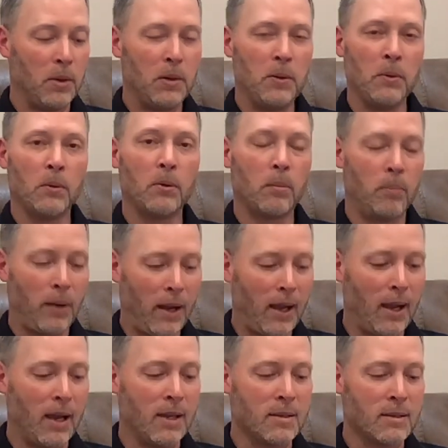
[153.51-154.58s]
Your
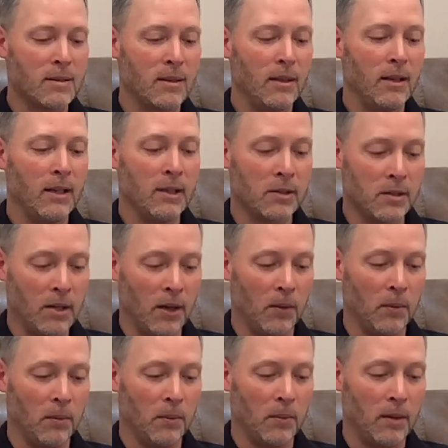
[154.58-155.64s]
past is
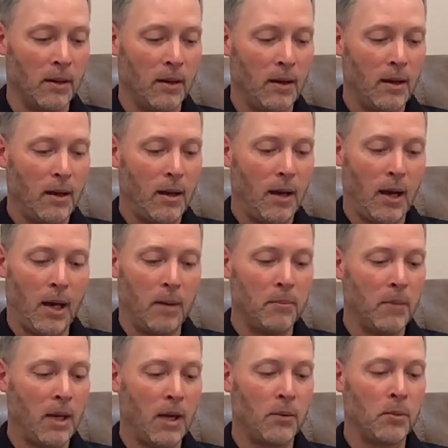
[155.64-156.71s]
gone. I'm
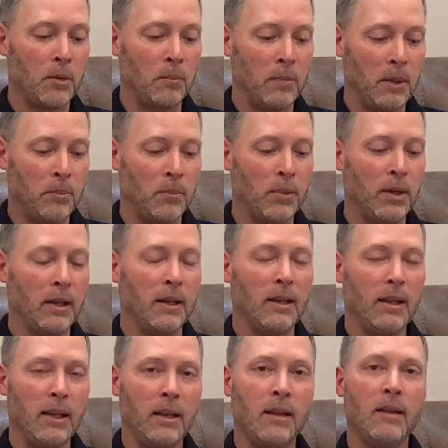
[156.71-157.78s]
not remembering
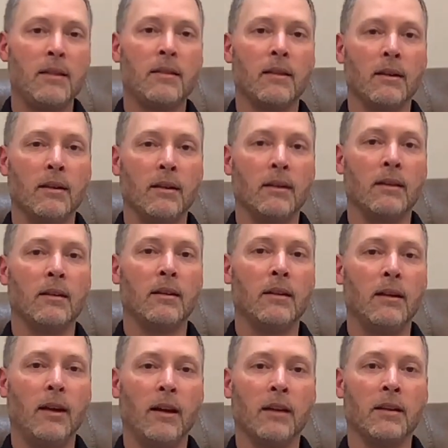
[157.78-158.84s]
anything
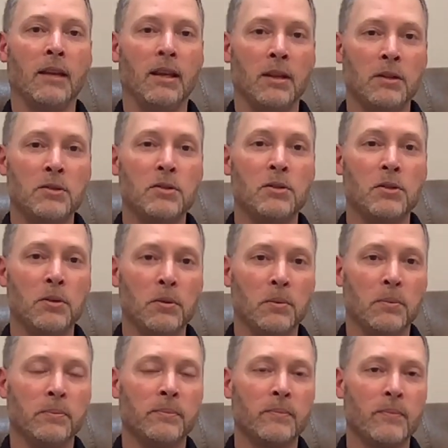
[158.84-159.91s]
against you.
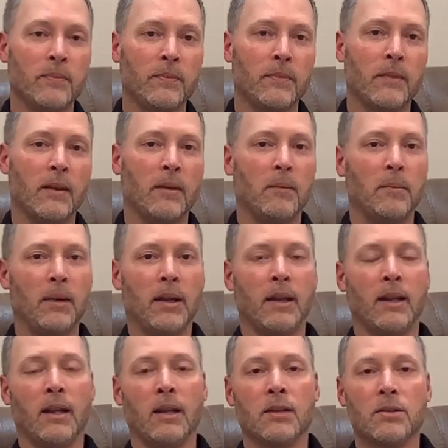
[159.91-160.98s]
Man,
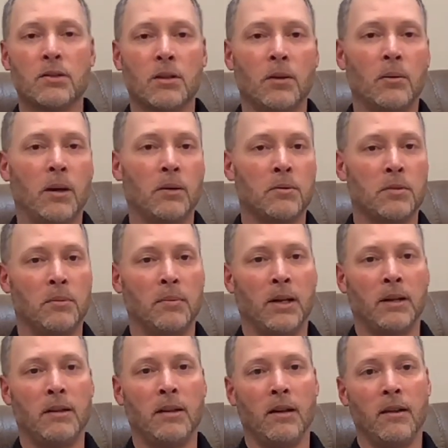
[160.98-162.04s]
that is so awesome
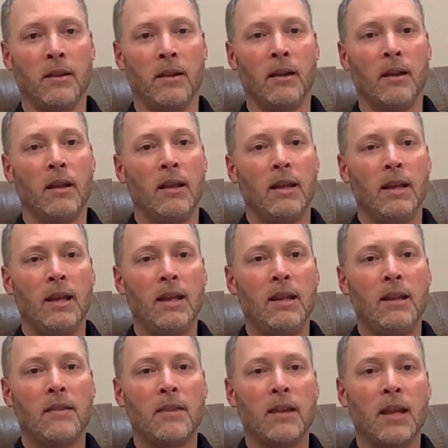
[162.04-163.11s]
right there that
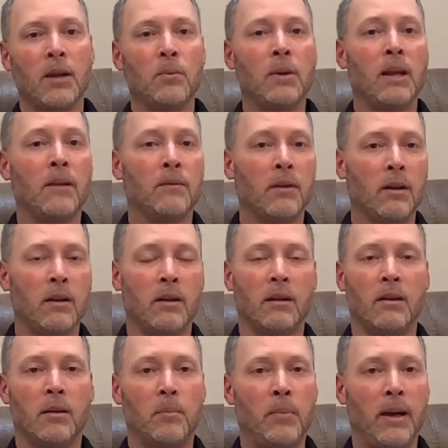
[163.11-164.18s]
anything we have done in
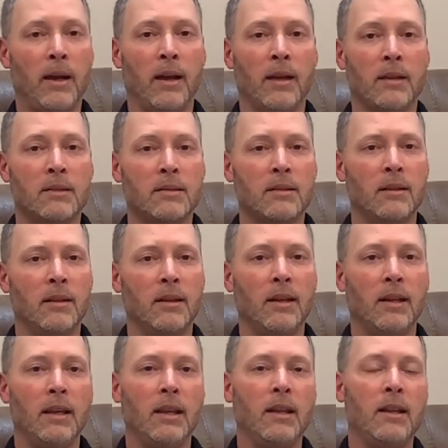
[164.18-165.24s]
our past,
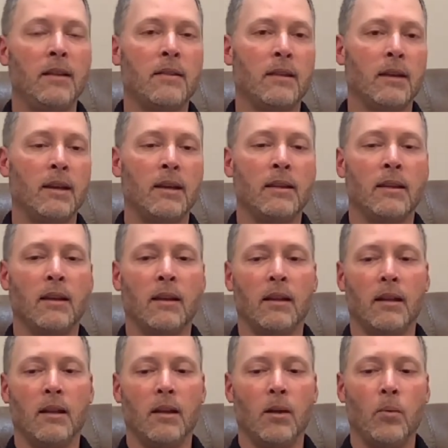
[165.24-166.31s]
anything that
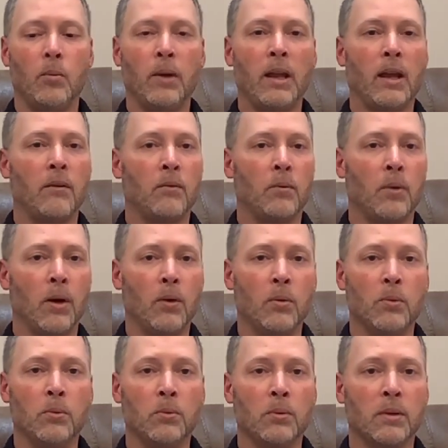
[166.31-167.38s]
we have
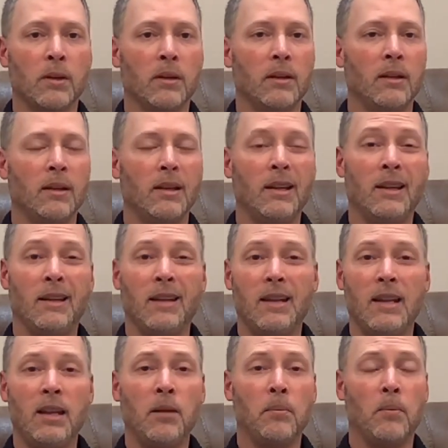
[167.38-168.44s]
wronged in
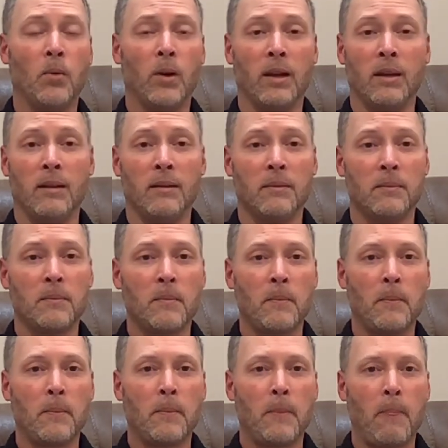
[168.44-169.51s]
any way,
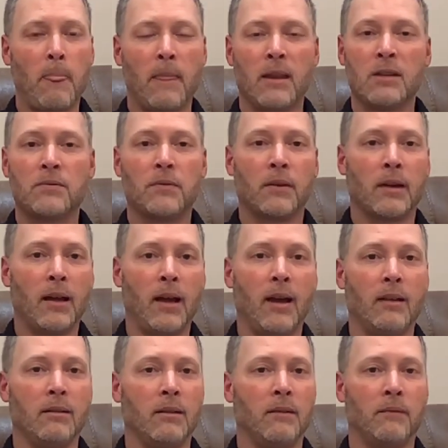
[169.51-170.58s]
is
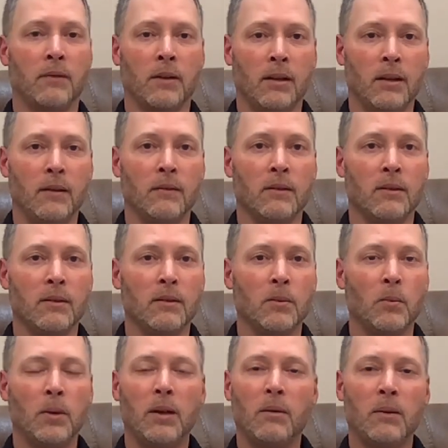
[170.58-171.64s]
forgotten and forgiven.
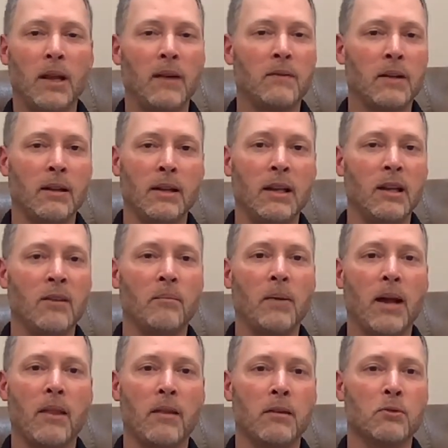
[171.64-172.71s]
We don't have to live
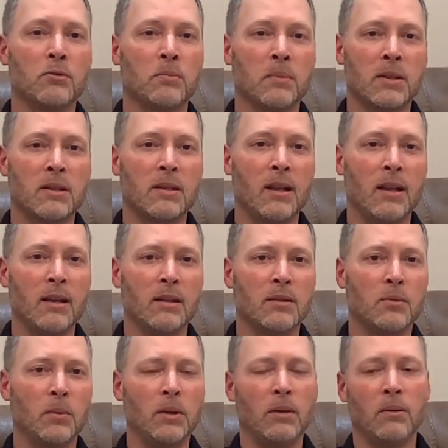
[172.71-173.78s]
by those mistakes.
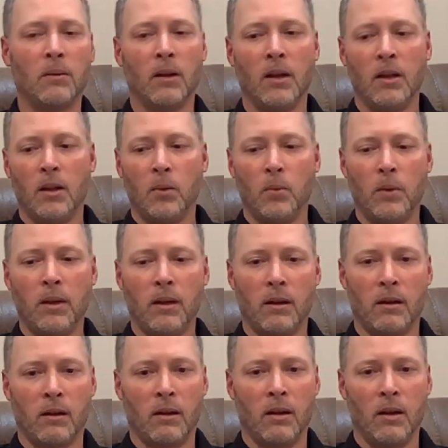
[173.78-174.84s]
We don't we
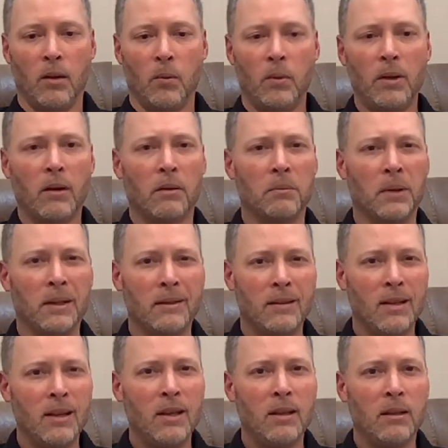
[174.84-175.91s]
are we are
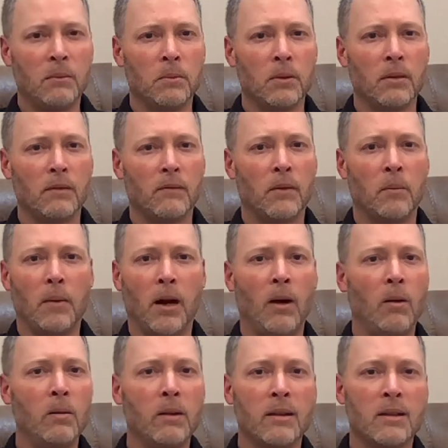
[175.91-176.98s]
redeemed from
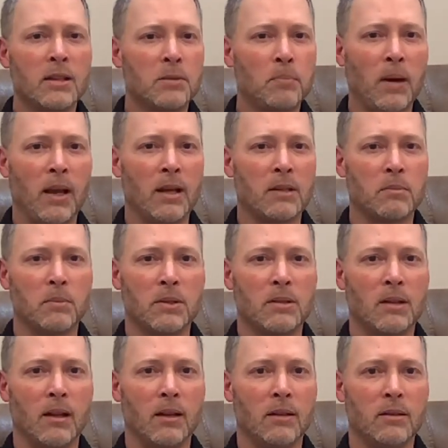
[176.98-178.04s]
all of these past
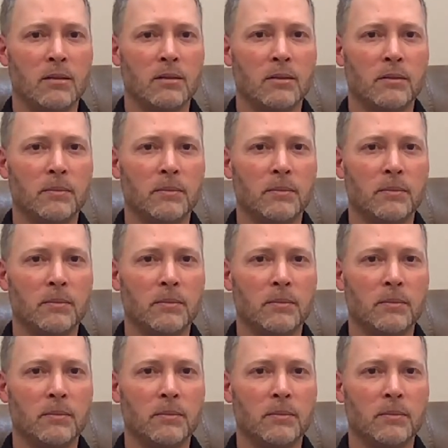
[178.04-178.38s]
mistakes.